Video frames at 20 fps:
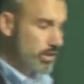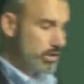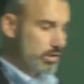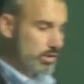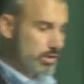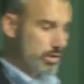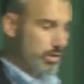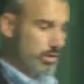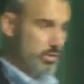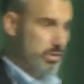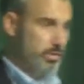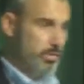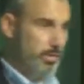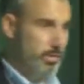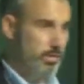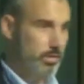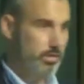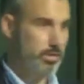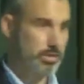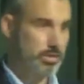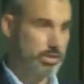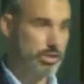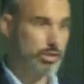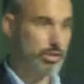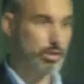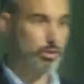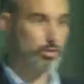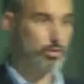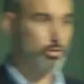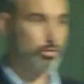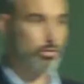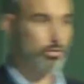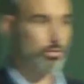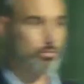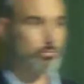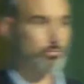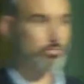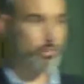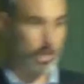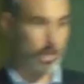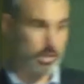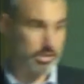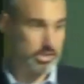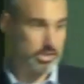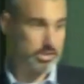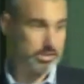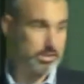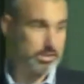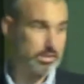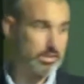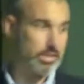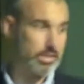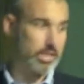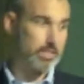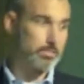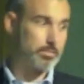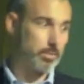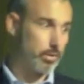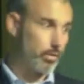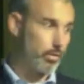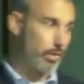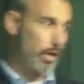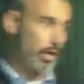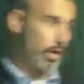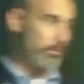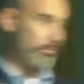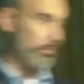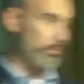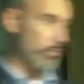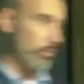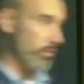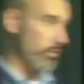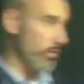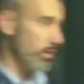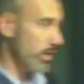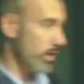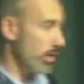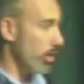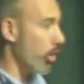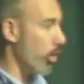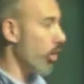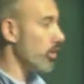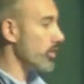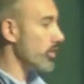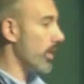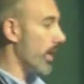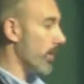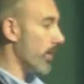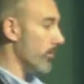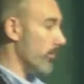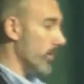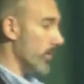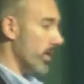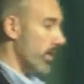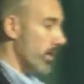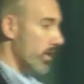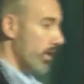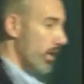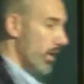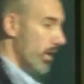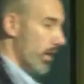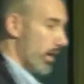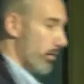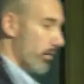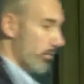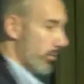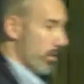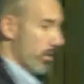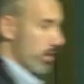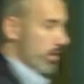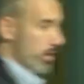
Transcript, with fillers: So it's been a slow process. That's been going on for a long time. Um,